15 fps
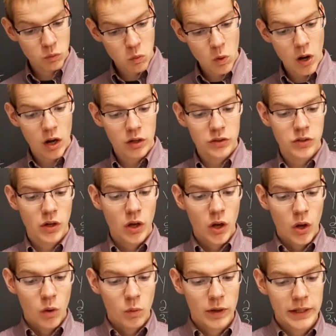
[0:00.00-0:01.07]
walked
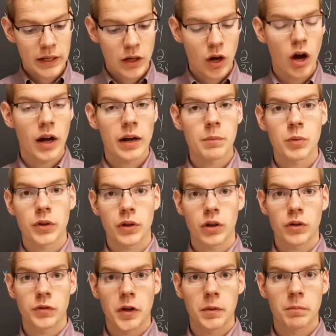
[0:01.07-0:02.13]
when he caught up with
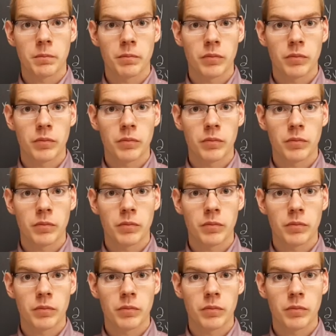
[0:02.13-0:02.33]
Irvin?